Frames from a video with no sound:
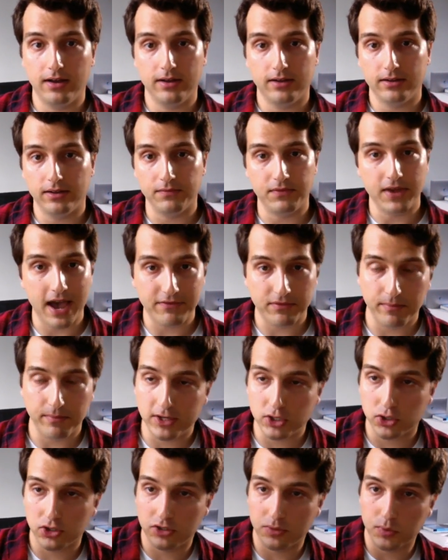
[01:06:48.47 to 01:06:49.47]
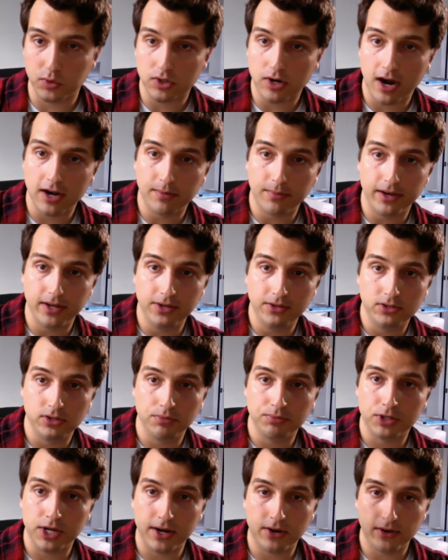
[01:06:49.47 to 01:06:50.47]
if you haven't, make sure you subscribe to my YouTube
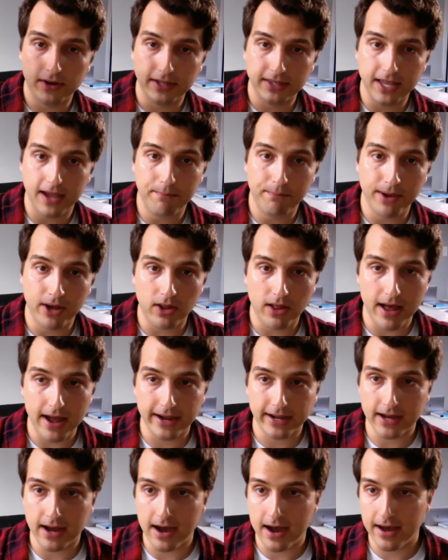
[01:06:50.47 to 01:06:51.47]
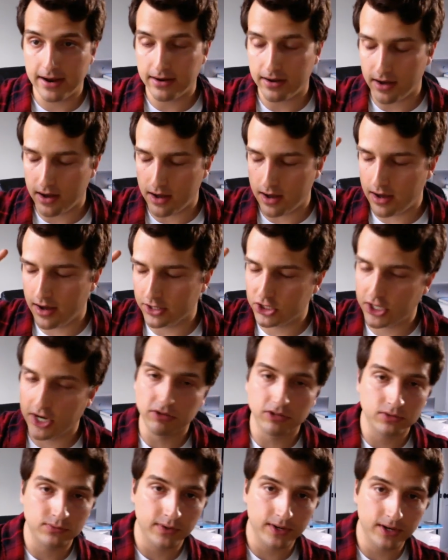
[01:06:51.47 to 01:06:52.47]
channel. Hit that bell icon. Uh, share
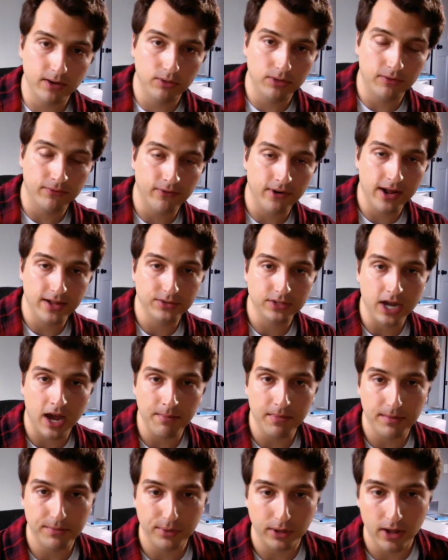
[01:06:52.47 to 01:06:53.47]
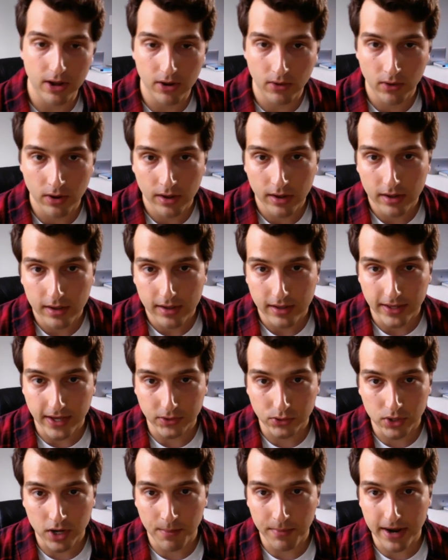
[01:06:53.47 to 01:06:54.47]
this video with your friends. Comment below. Thanks
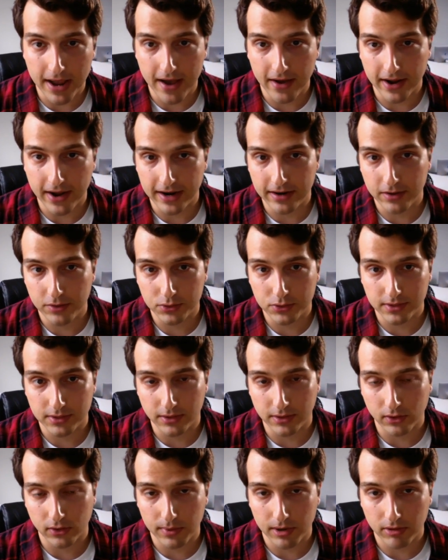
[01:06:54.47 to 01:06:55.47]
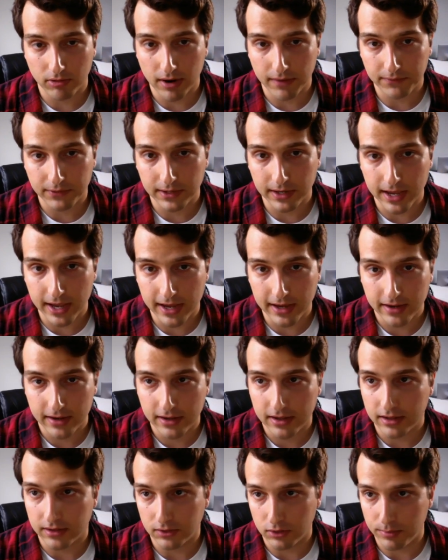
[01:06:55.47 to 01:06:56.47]
for coming out. I know this is a little bit rough today.
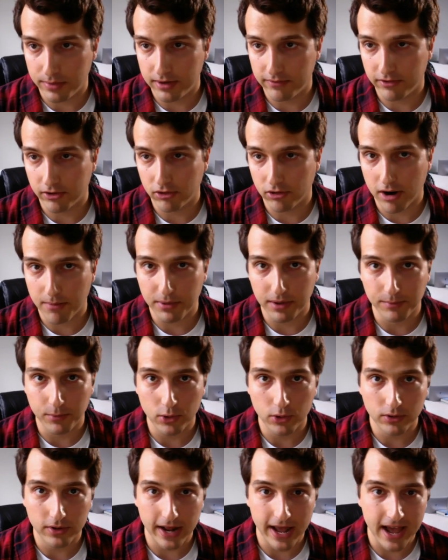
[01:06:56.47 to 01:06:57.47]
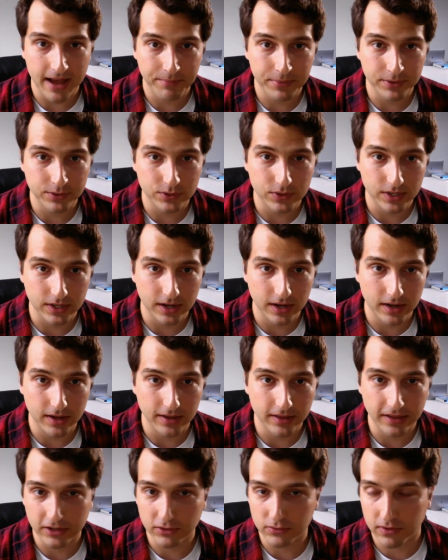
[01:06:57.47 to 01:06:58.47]
A little bit of a grumpy mood. It happens. Uh,
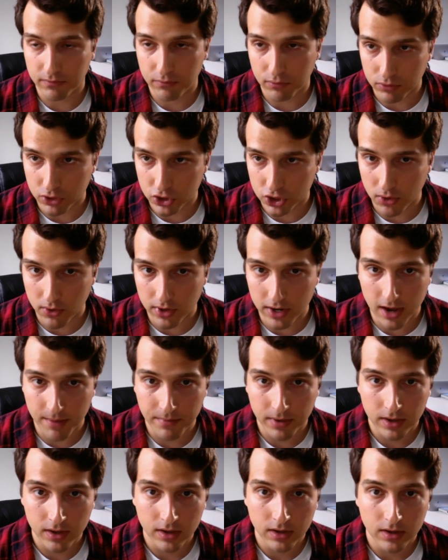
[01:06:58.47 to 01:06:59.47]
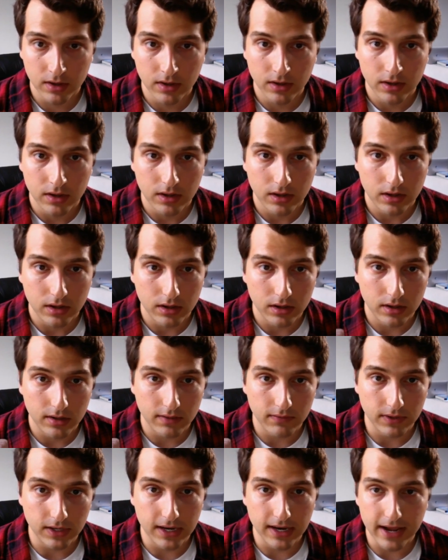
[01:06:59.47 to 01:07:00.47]
thanks for everyone for showing up. If
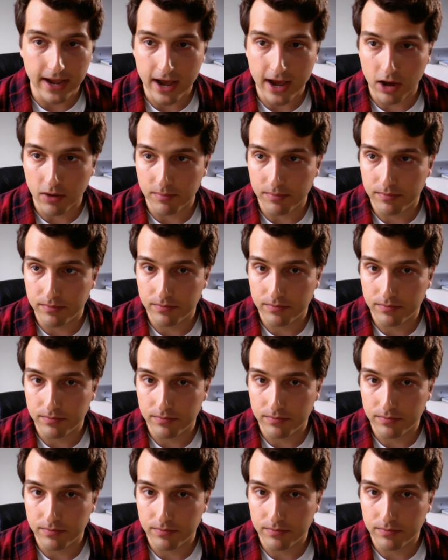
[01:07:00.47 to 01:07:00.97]
you need any help,